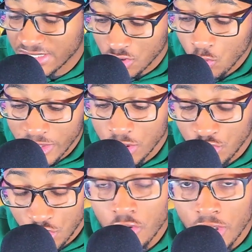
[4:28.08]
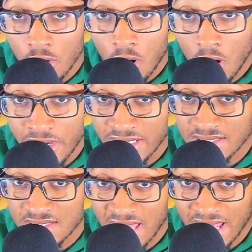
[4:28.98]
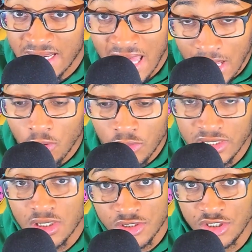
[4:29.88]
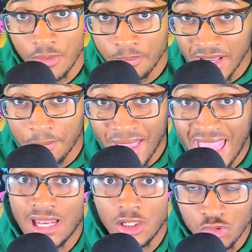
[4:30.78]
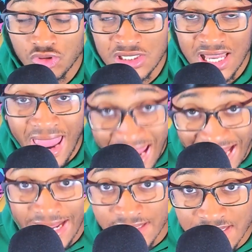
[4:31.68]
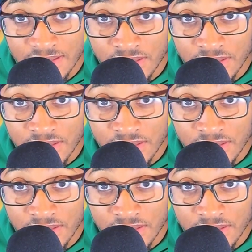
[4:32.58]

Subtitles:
so when you show your audience that not only does your big bad lose to ants,